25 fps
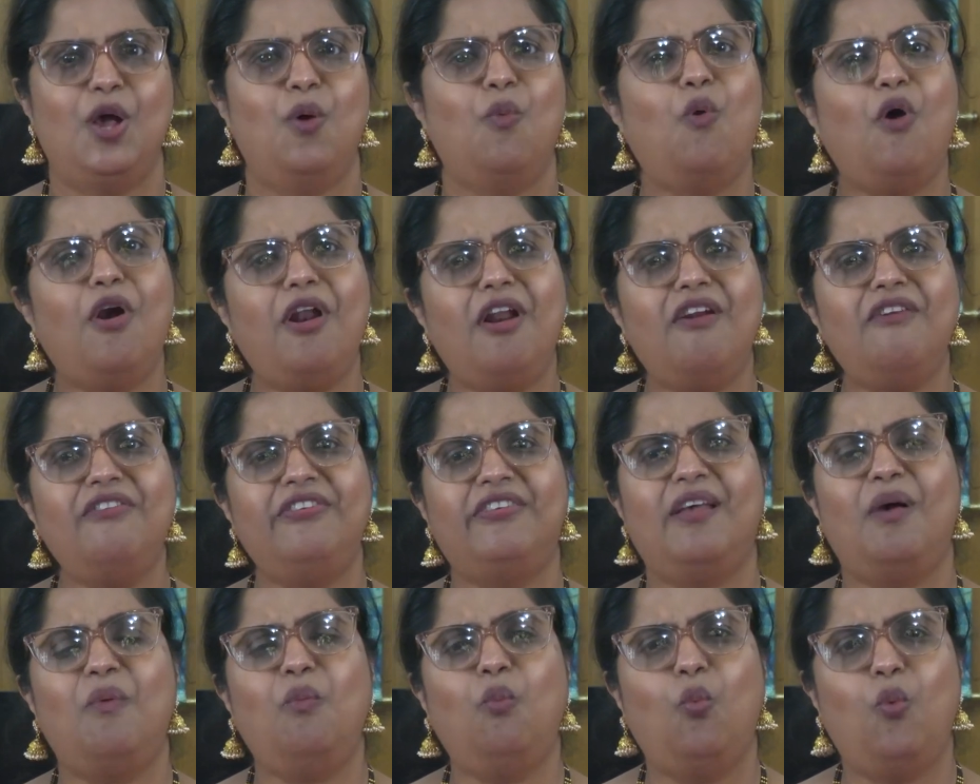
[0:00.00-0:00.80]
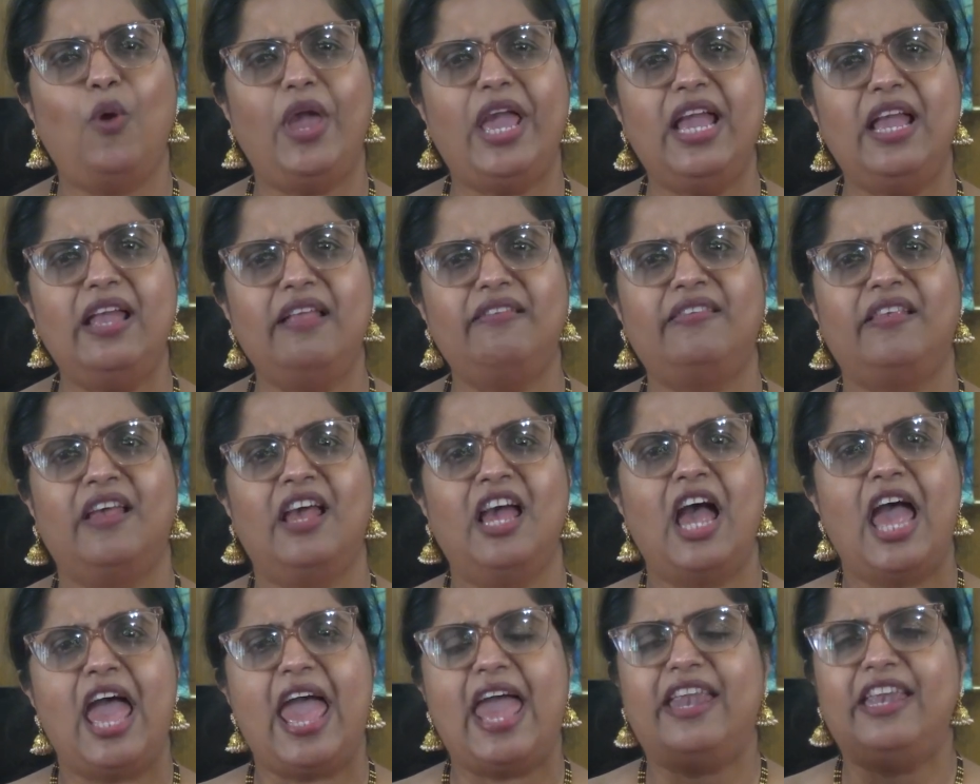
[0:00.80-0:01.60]
What are some ways
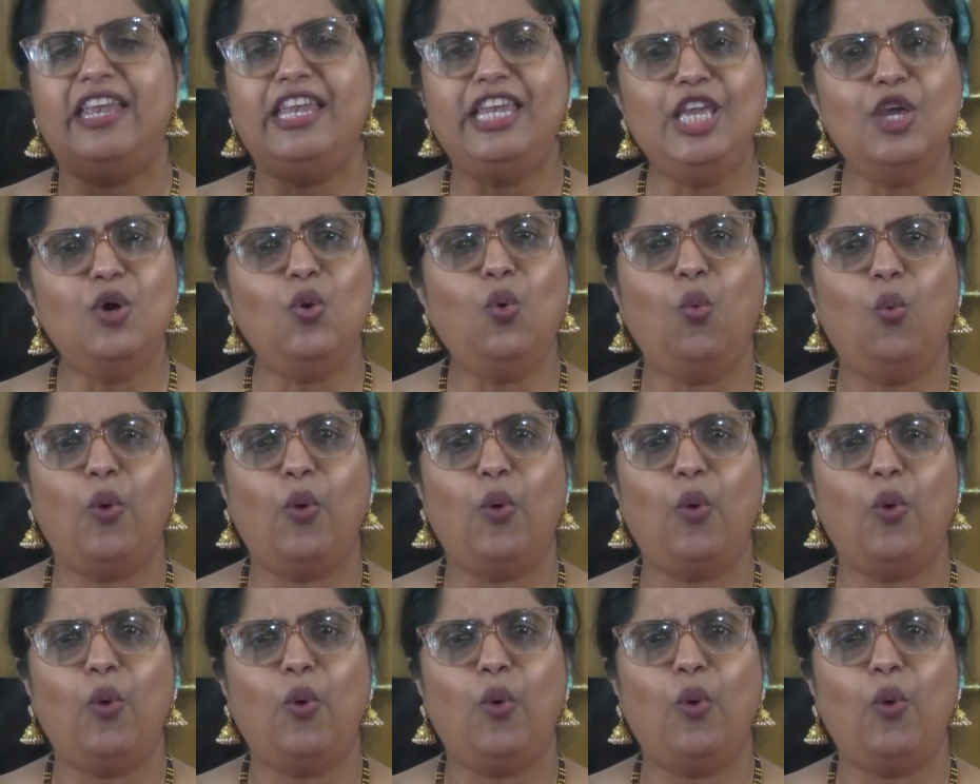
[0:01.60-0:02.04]
and new